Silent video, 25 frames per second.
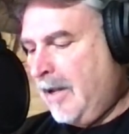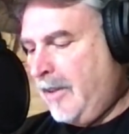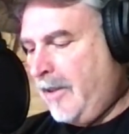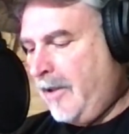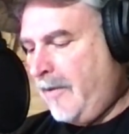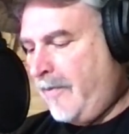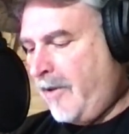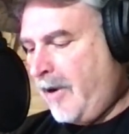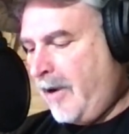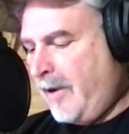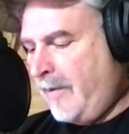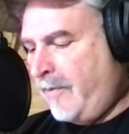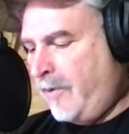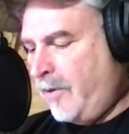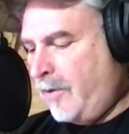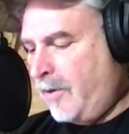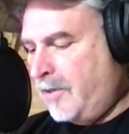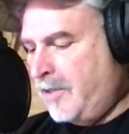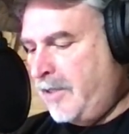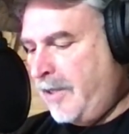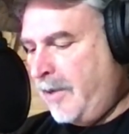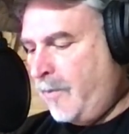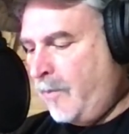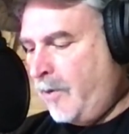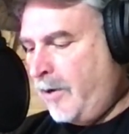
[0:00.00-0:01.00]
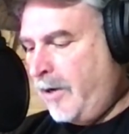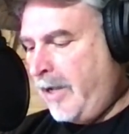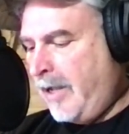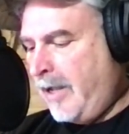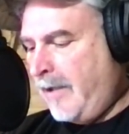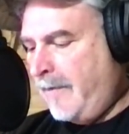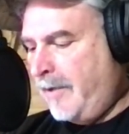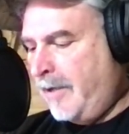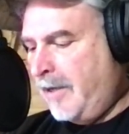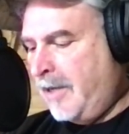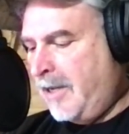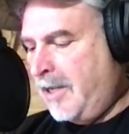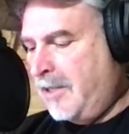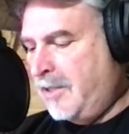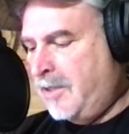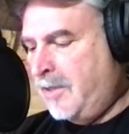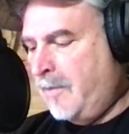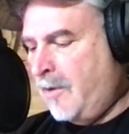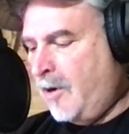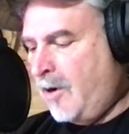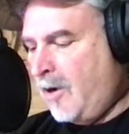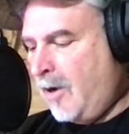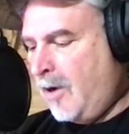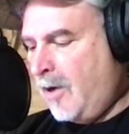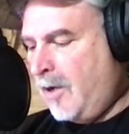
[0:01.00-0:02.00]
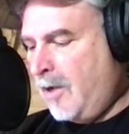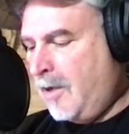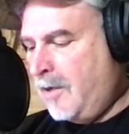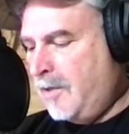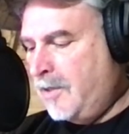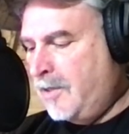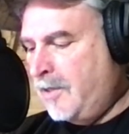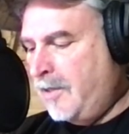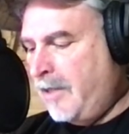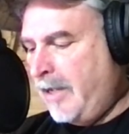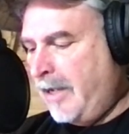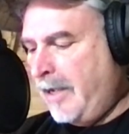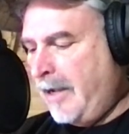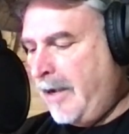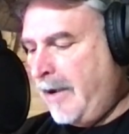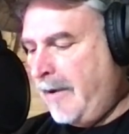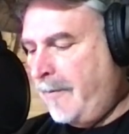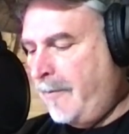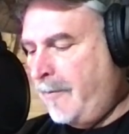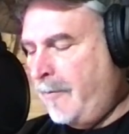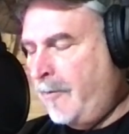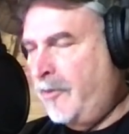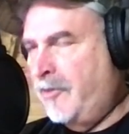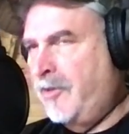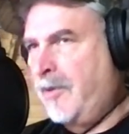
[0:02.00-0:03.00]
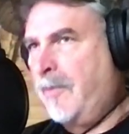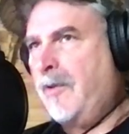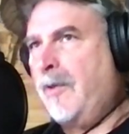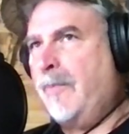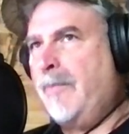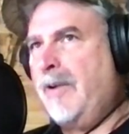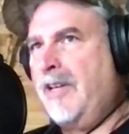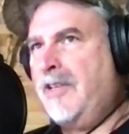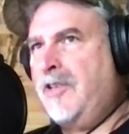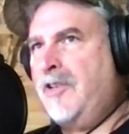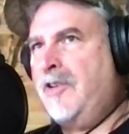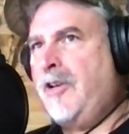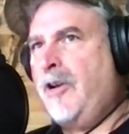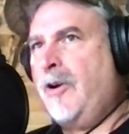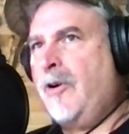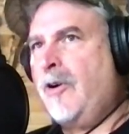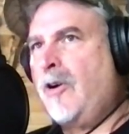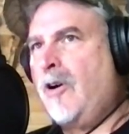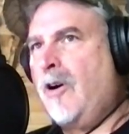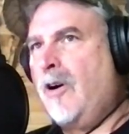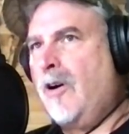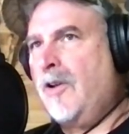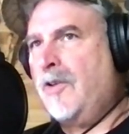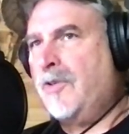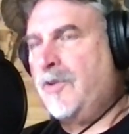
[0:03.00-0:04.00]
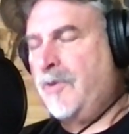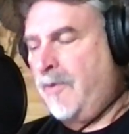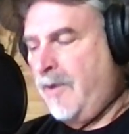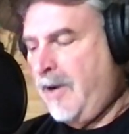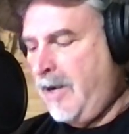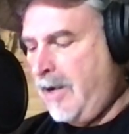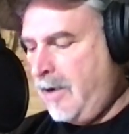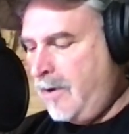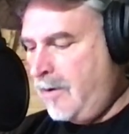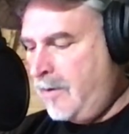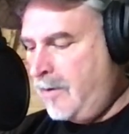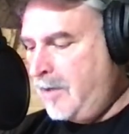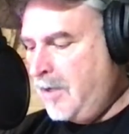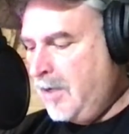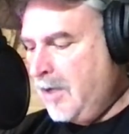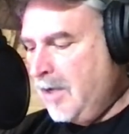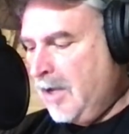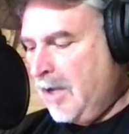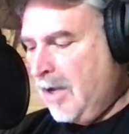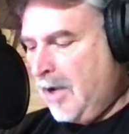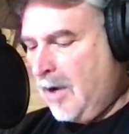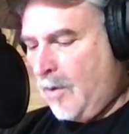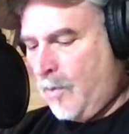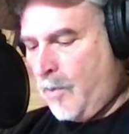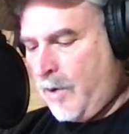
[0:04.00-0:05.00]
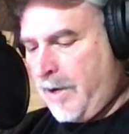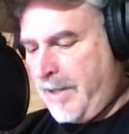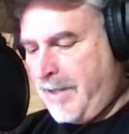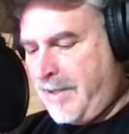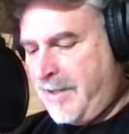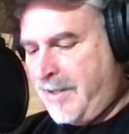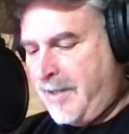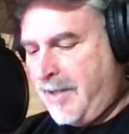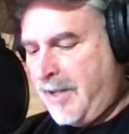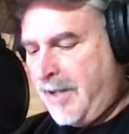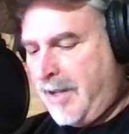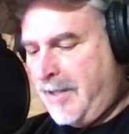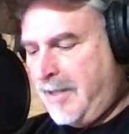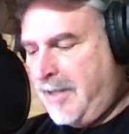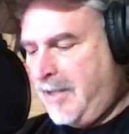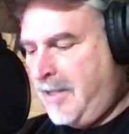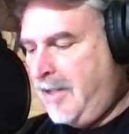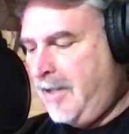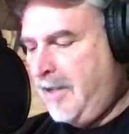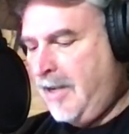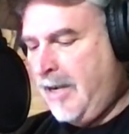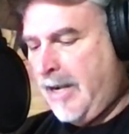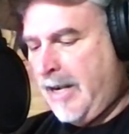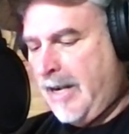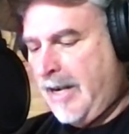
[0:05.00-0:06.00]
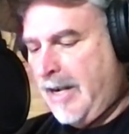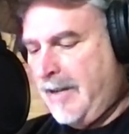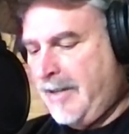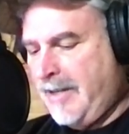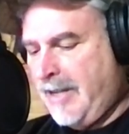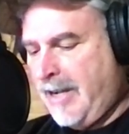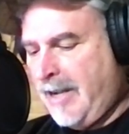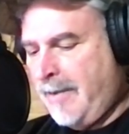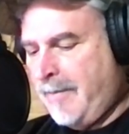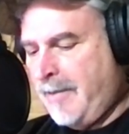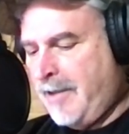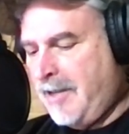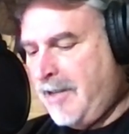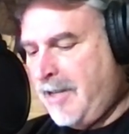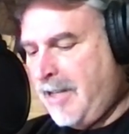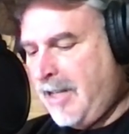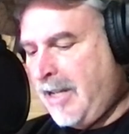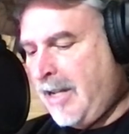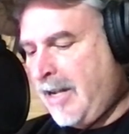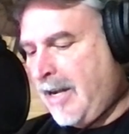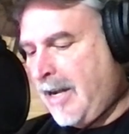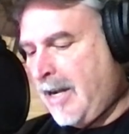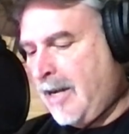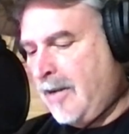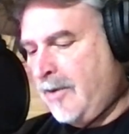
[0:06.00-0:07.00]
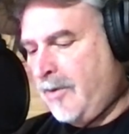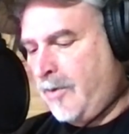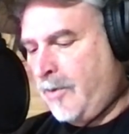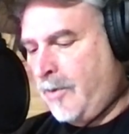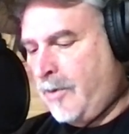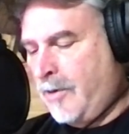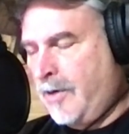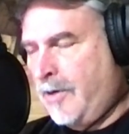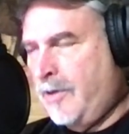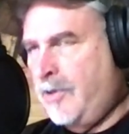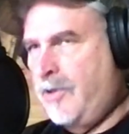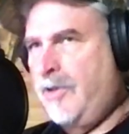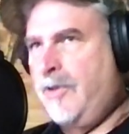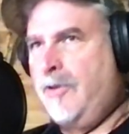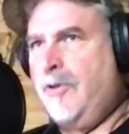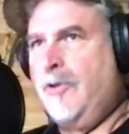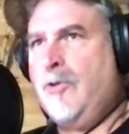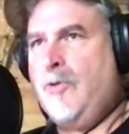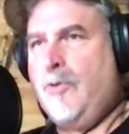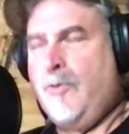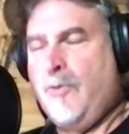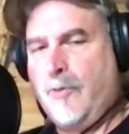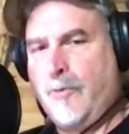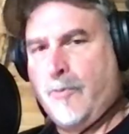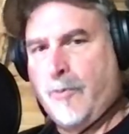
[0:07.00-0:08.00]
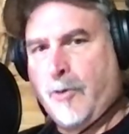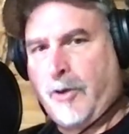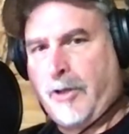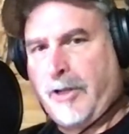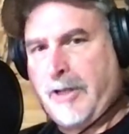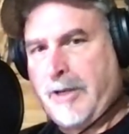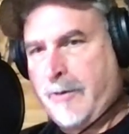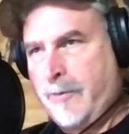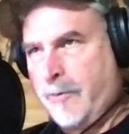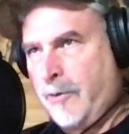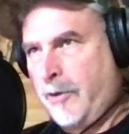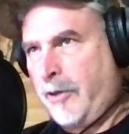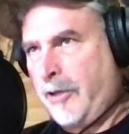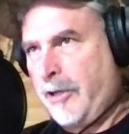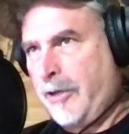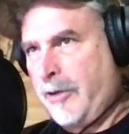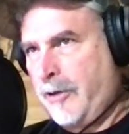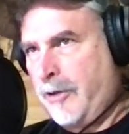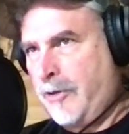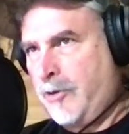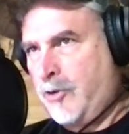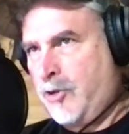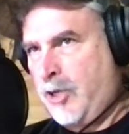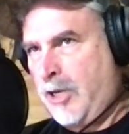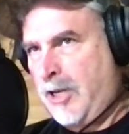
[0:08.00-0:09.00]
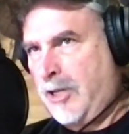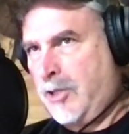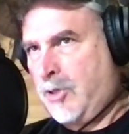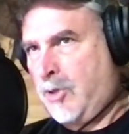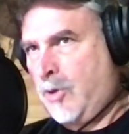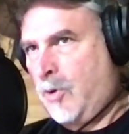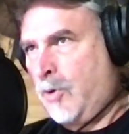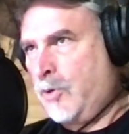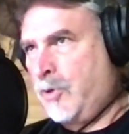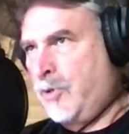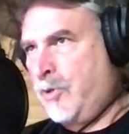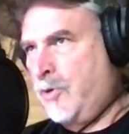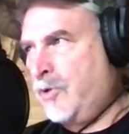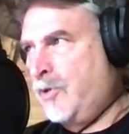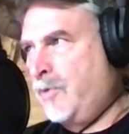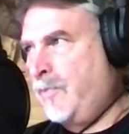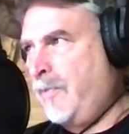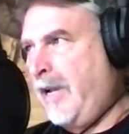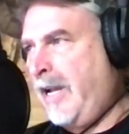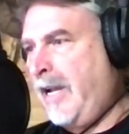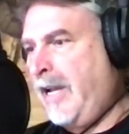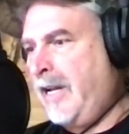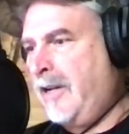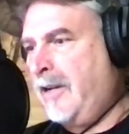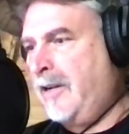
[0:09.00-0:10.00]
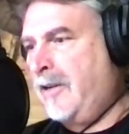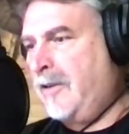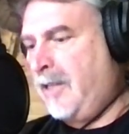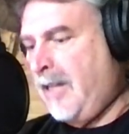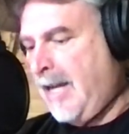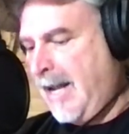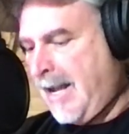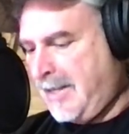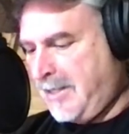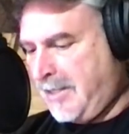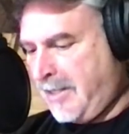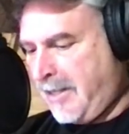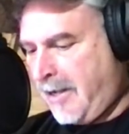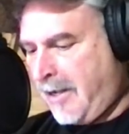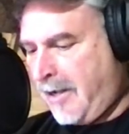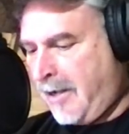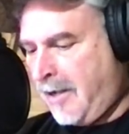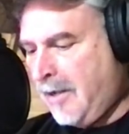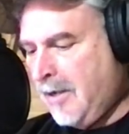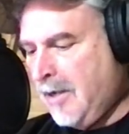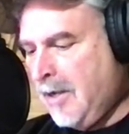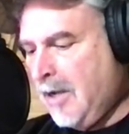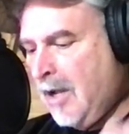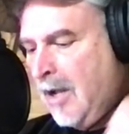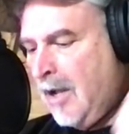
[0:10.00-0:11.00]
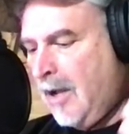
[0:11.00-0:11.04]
the fine folks at Woodhaven Custom Calls. They have some of the best deer calls around. Winsent, Diamond D Outdoors, really, really good chest holsters made in Alaska.